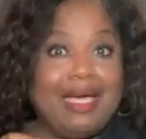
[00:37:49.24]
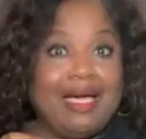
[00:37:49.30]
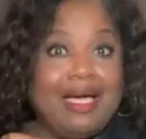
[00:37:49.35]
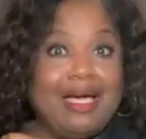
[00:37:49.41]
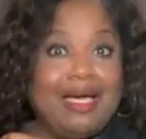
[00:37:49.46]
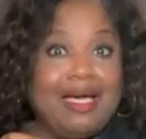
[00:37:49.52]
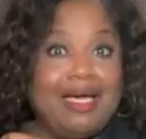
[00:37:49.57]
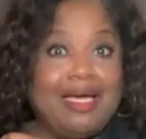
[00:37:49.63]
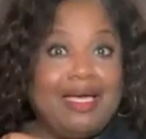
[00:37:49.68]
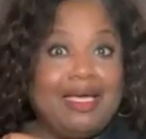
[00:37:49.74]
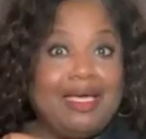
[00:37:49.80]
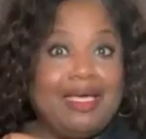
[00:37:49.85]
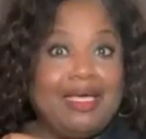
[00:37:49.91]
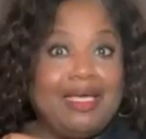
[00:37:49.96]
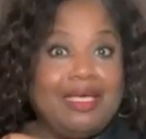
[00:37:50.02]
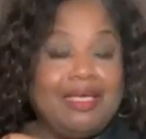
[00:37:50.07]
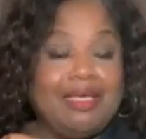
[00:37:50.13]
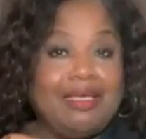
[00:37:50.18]

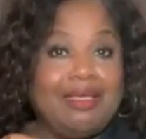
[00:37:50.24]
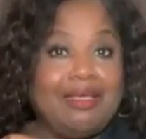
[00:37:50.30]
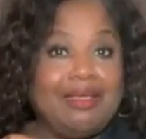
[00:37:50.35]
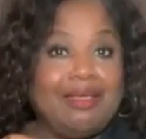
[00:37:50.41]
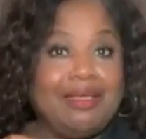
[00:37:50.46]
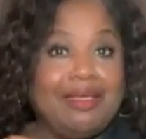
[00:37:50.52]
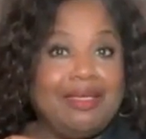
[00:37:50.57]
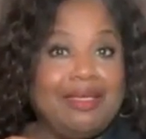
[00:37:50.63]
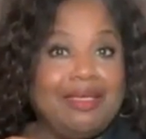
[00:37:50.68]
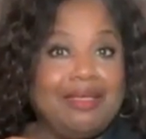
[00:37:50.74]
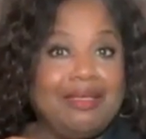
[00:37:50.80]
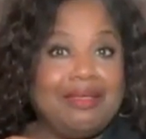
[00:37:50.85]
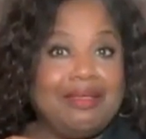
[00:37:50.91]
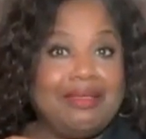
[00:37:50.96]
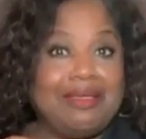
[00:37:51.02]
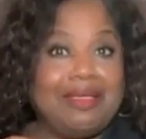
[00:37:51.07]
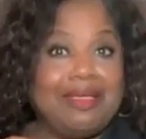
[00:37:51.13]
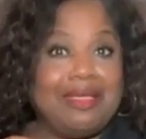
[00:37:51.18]

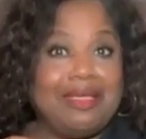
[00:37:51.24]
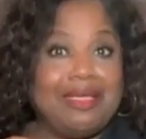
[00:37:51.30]
[no speech]